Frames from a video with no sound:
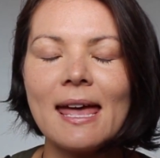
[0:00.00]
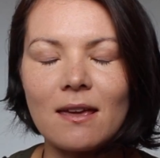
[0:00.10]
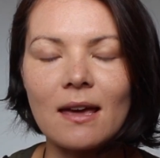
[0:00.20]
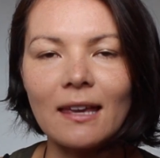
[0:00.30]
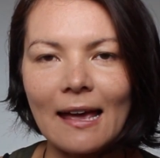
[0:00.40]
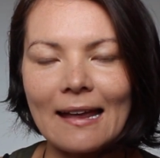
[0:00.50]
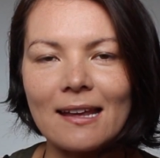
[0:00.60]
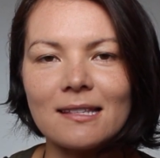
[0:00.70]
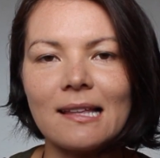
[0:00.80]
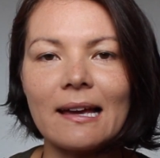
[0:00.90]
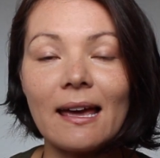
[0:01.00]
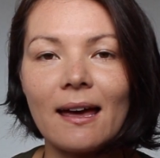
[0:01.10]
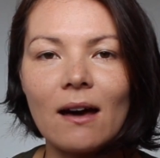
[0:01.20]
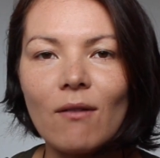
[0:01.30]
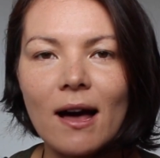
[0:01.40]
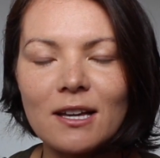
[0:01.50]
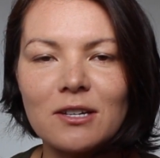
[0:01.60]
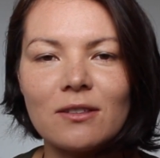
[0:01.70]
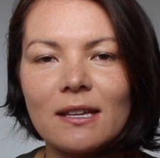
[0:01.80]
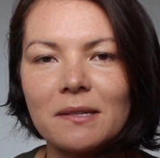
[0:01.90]
Again, it's like how are
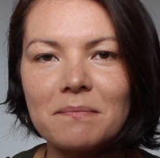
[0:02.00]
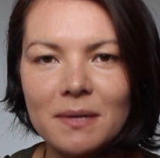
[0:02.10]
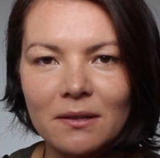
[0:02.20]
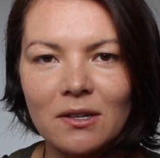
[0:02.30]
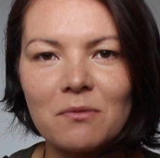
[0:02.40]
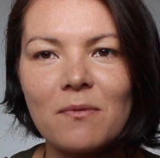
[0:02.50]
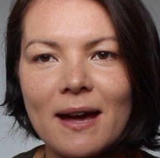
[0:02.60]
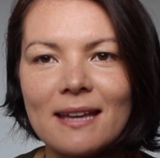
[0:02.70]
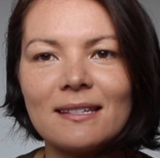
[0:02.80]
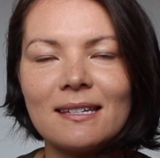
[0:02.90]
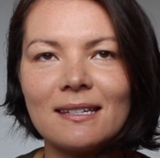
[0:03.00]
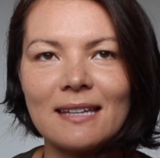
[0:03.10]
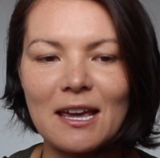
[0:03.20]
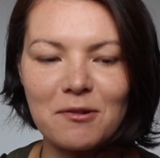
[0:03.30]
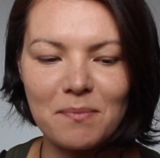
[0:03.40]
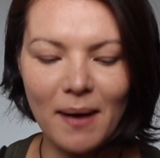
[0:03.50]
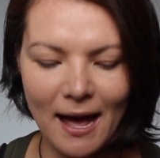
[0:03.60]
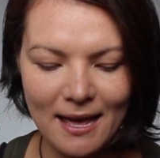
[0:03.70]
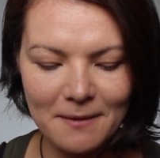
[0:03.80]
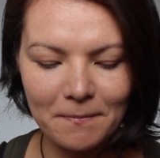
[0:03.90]
you? There's a million ways to say
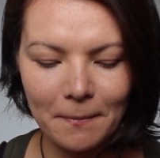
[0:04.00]
goodbye.